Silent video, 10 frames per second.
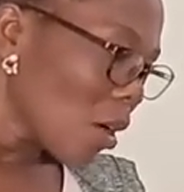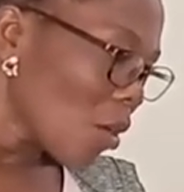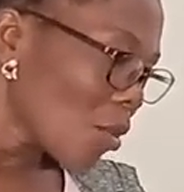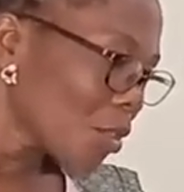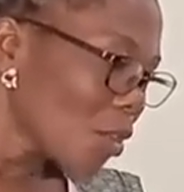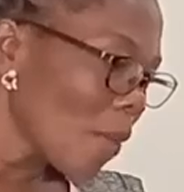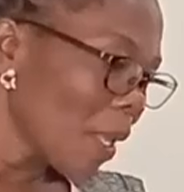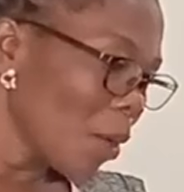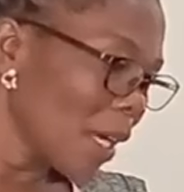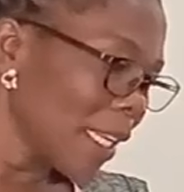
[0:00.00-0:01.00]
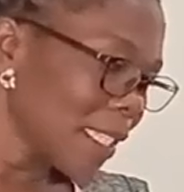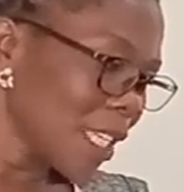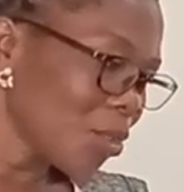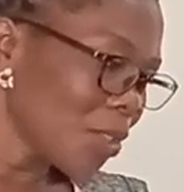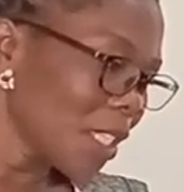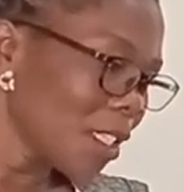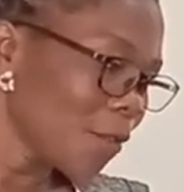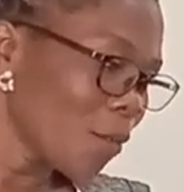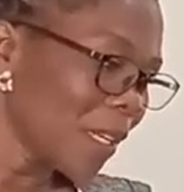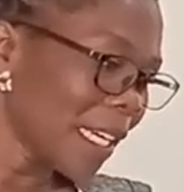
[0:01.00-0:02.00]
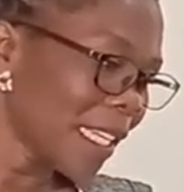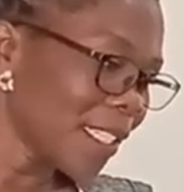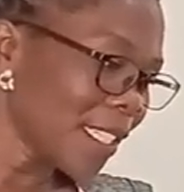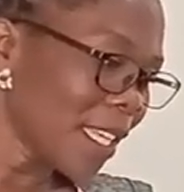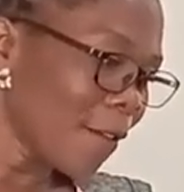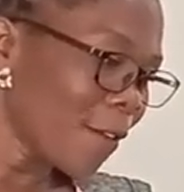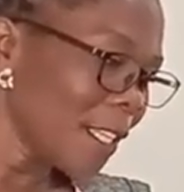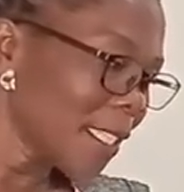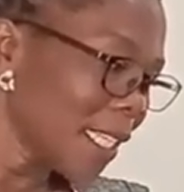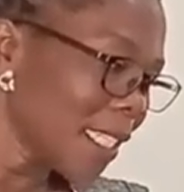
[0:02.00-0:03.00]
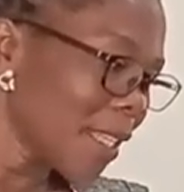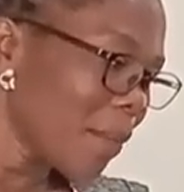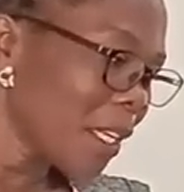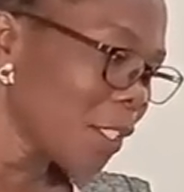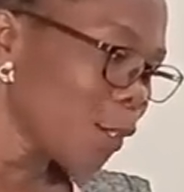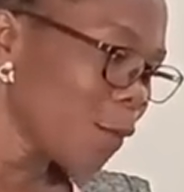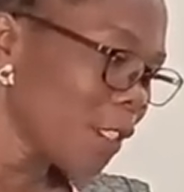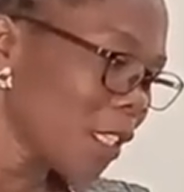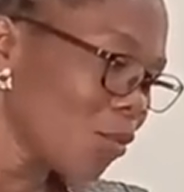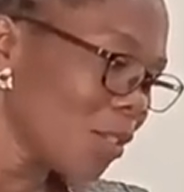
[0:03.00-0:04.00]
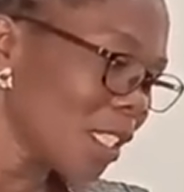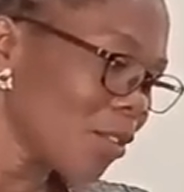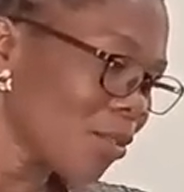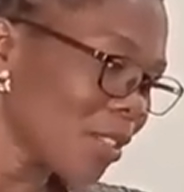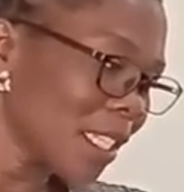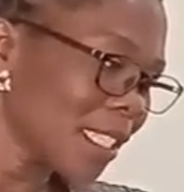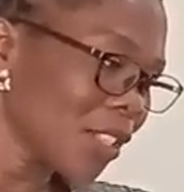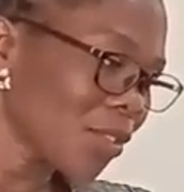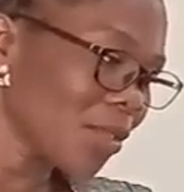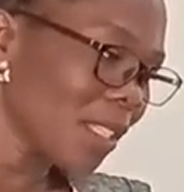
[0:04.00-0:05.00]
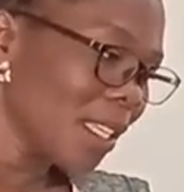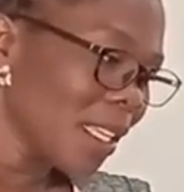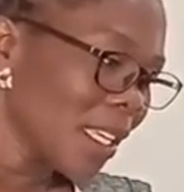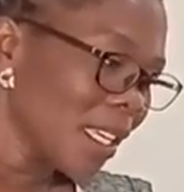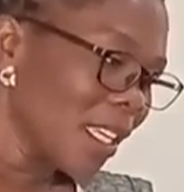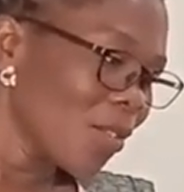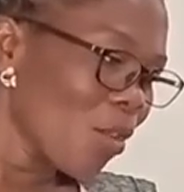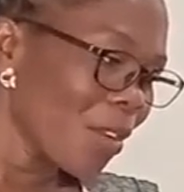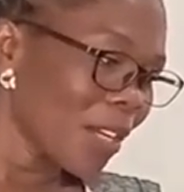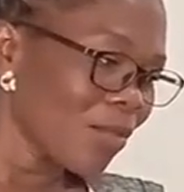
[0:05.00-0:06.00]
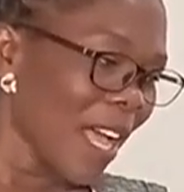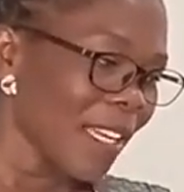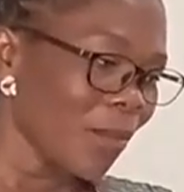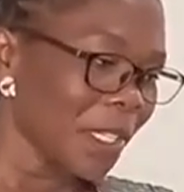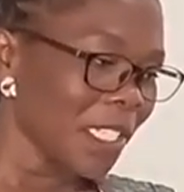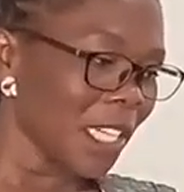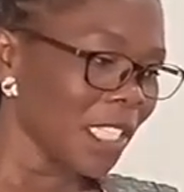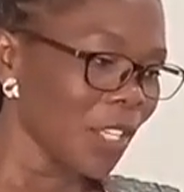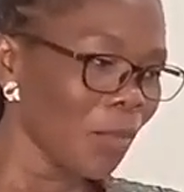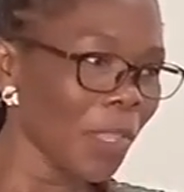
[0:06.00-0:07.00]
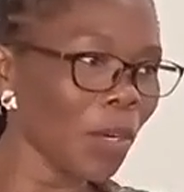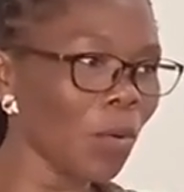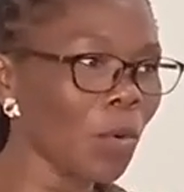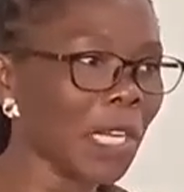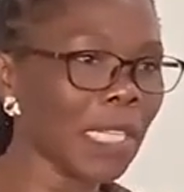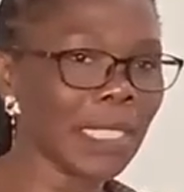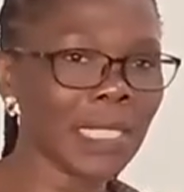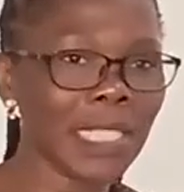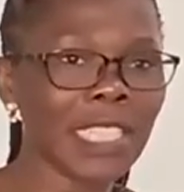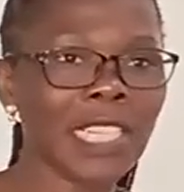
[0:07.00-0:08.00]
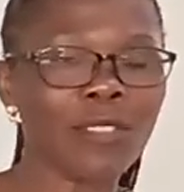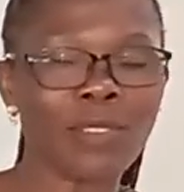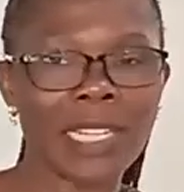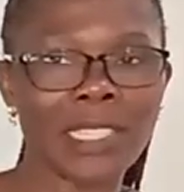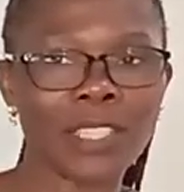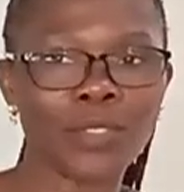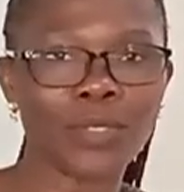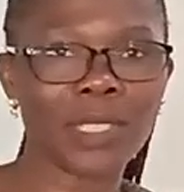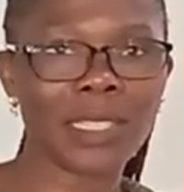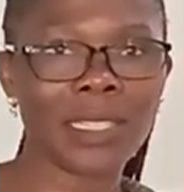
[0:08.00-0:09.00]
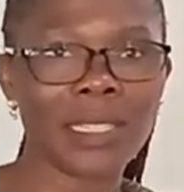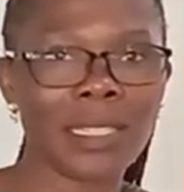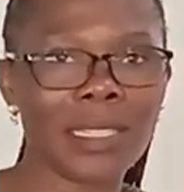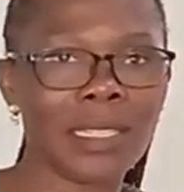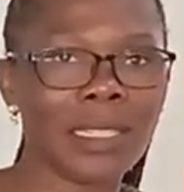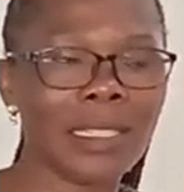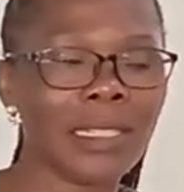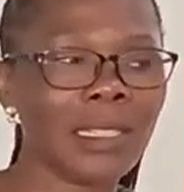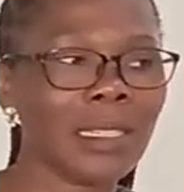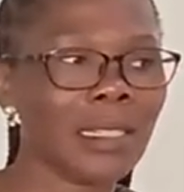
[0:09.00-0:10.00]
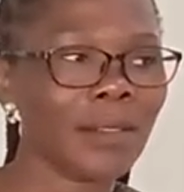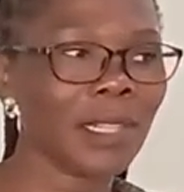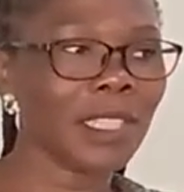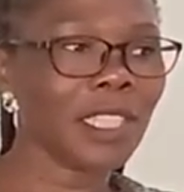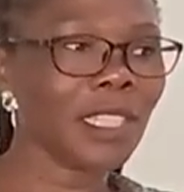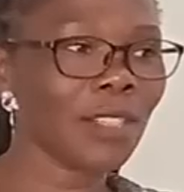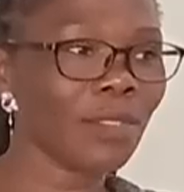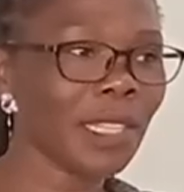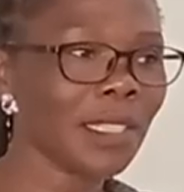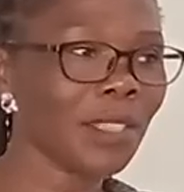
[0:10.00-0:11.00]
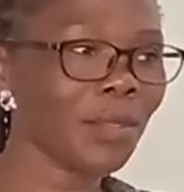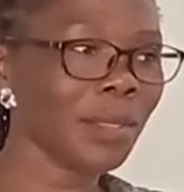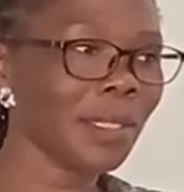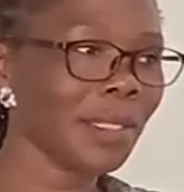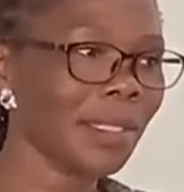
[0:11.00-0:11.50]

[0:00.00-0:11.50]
Also, many organizations in developing countries have recently been shifting to decentralization in order to adequately deal with local needs. Decentralization. What is decentralization?